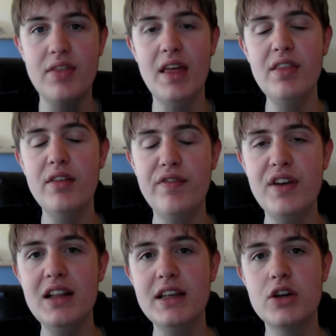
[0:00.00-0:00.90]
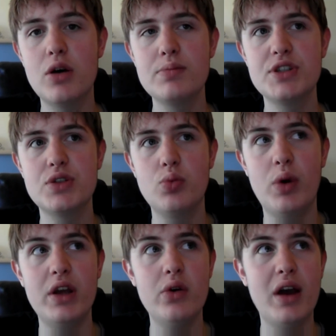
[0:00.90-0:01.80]
then the feeling comes
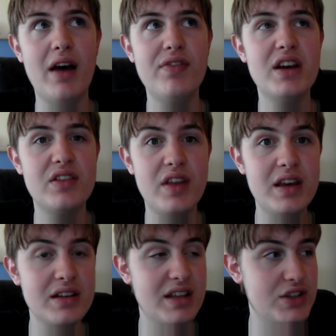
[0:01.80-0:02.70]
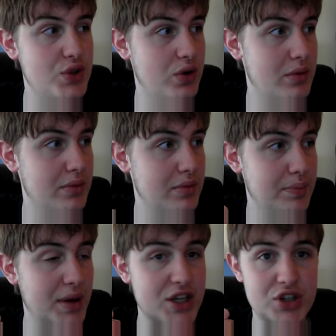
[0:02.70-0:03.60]
where you have the idea that your
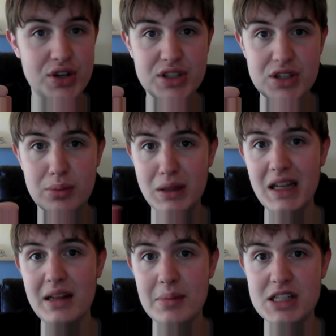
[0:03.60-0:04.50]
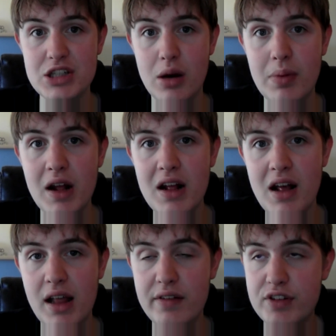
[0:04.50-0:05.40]
picture is completely messed up
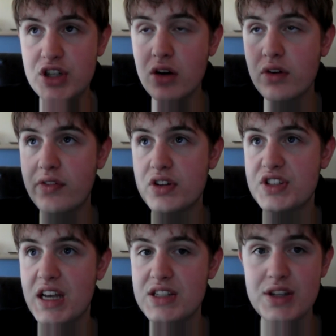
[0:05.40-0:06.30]
and the photographer says,